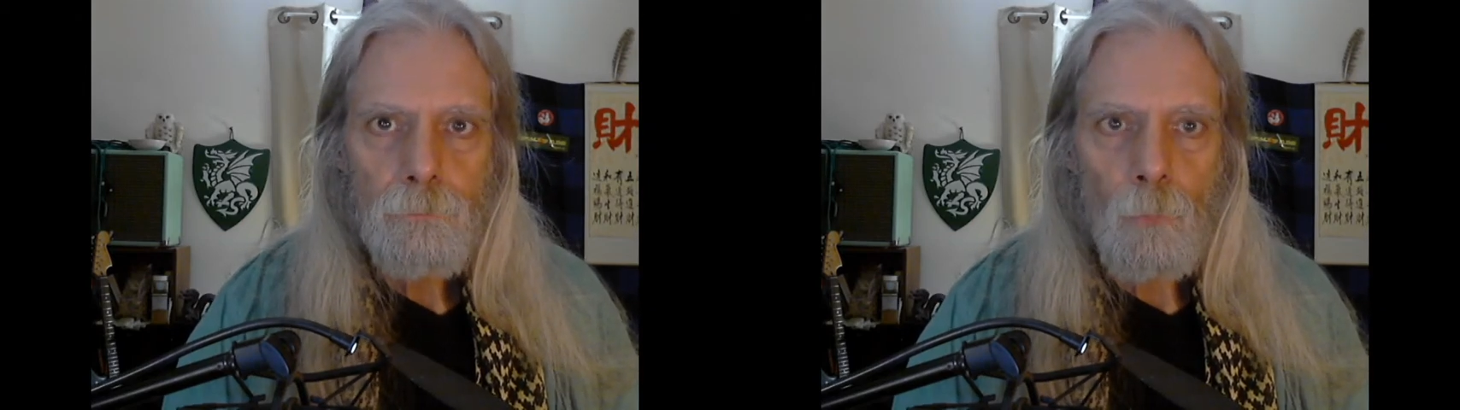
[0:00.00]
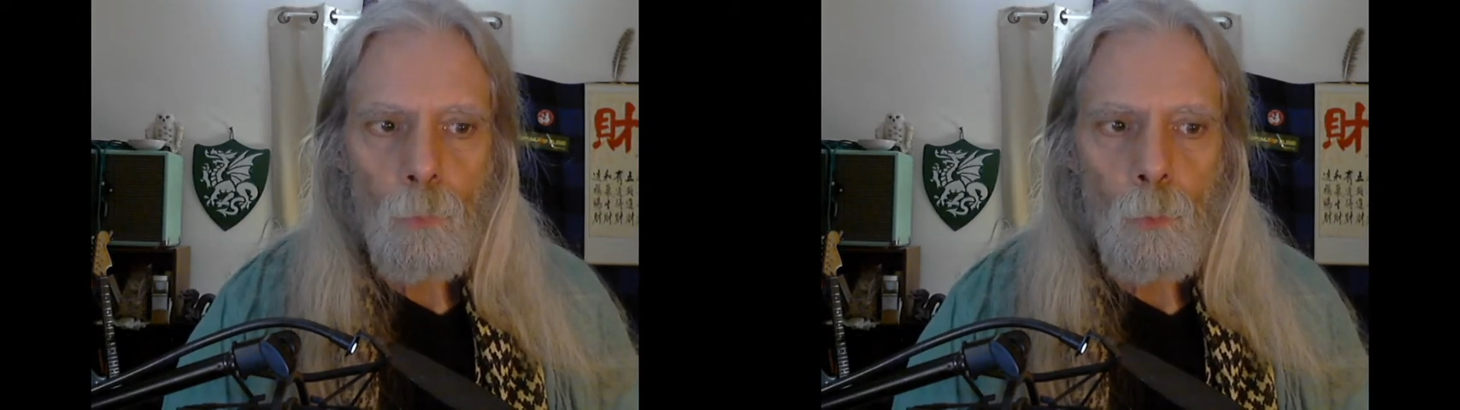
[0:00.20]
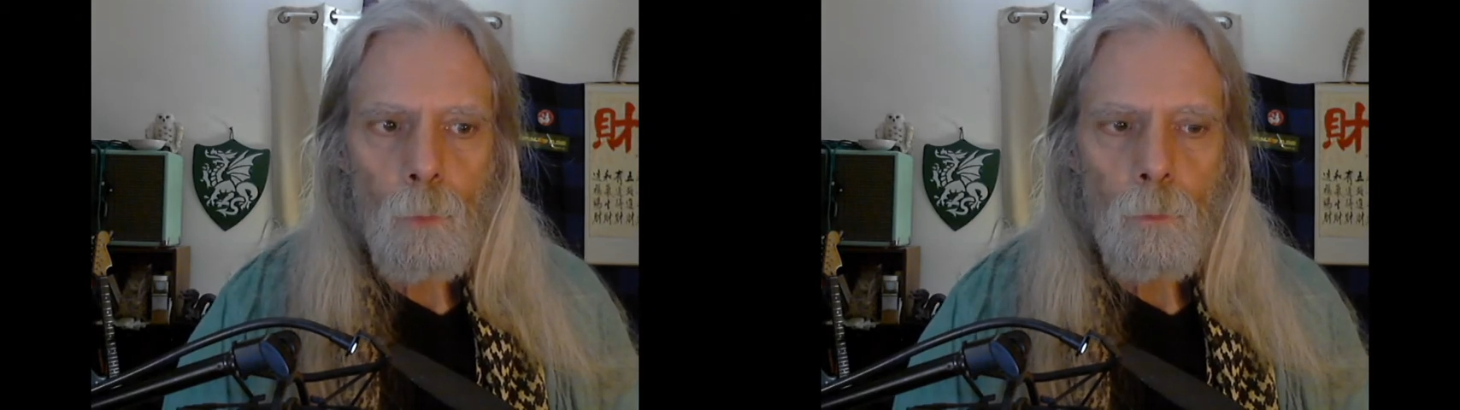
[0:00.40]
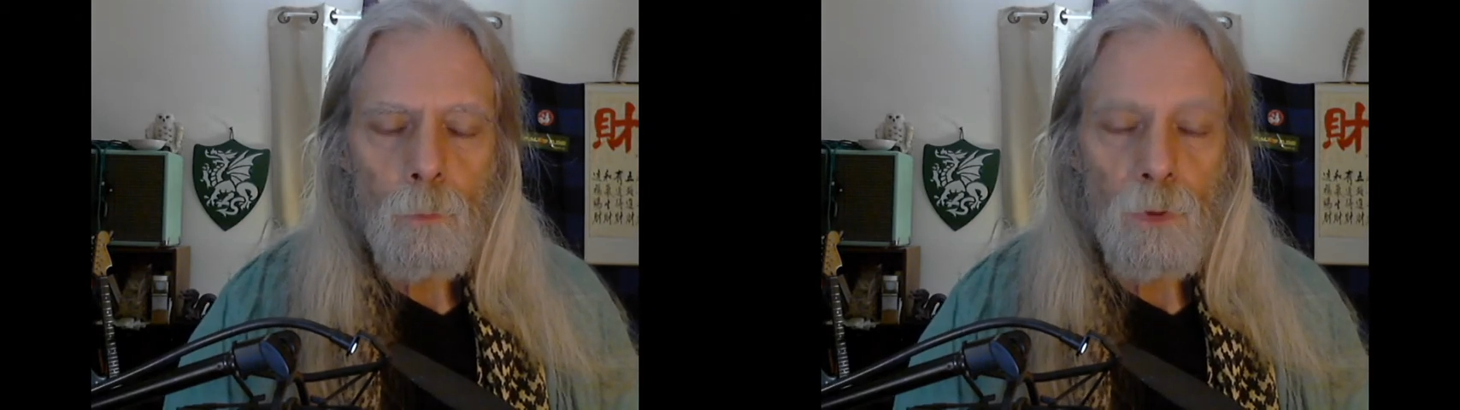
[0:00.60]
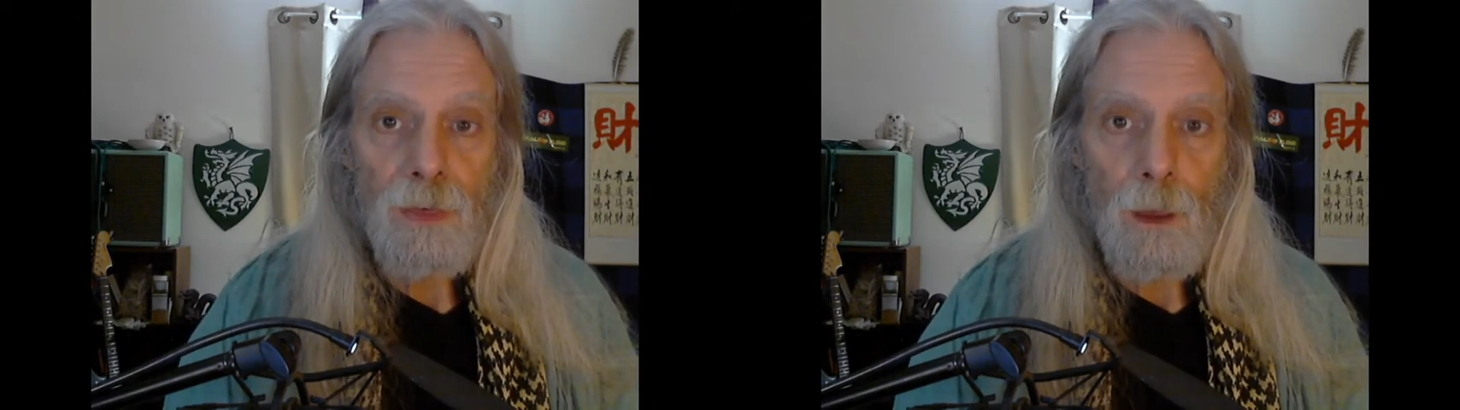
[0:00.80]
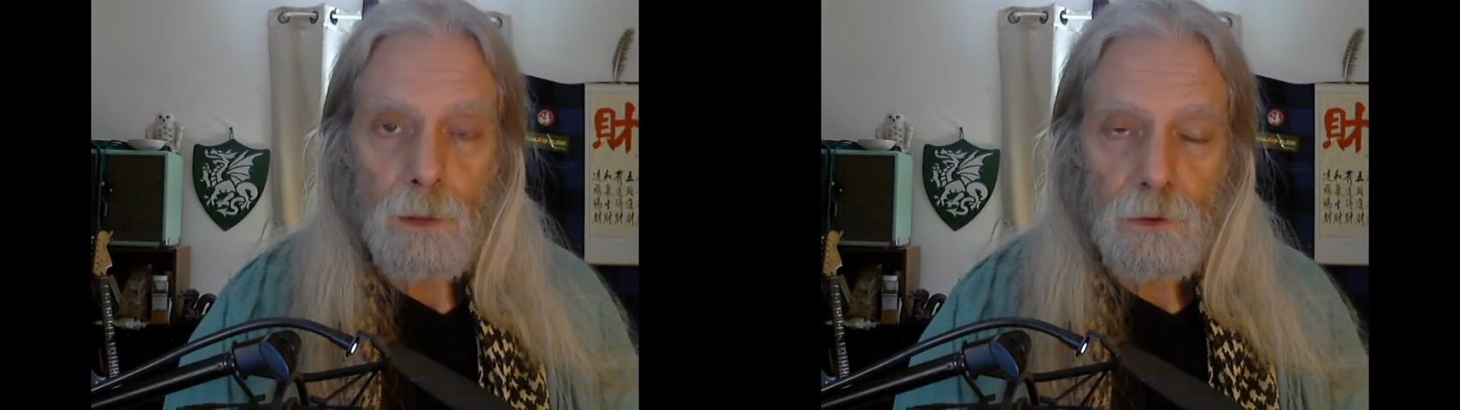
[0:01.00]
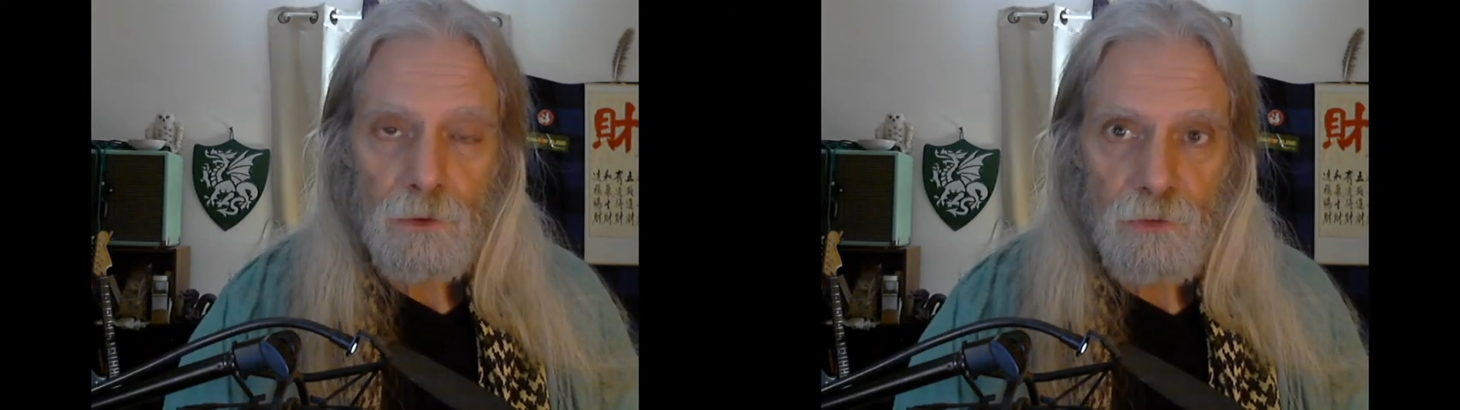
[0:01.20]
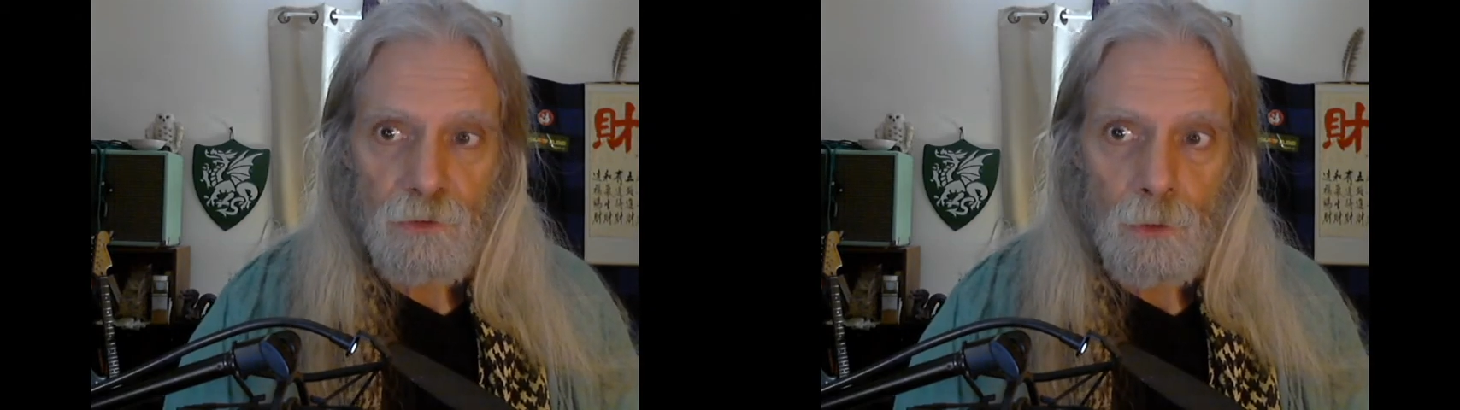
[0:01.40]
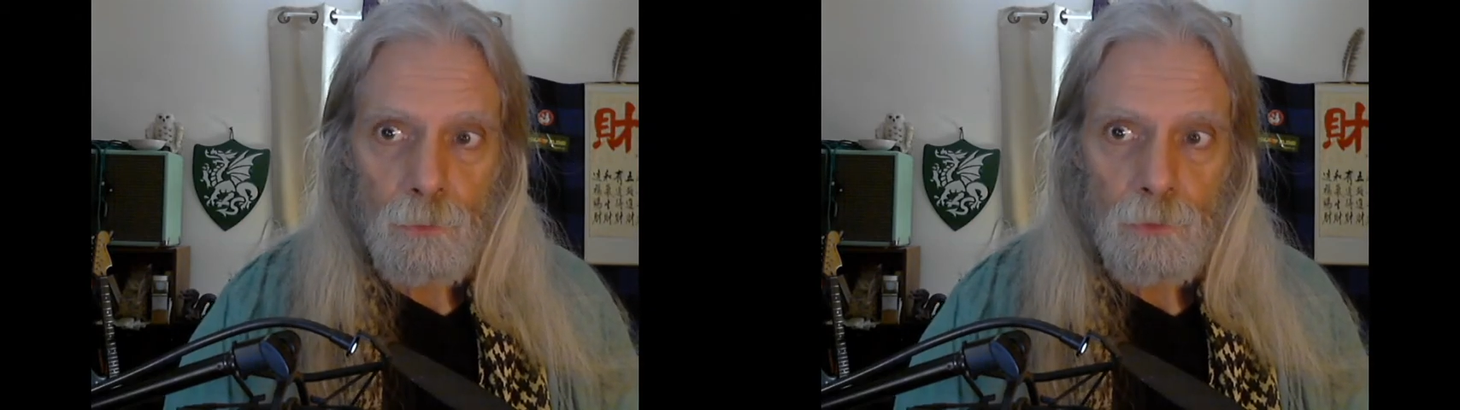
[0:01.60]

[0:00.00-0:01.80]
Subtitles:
with Alex Jones,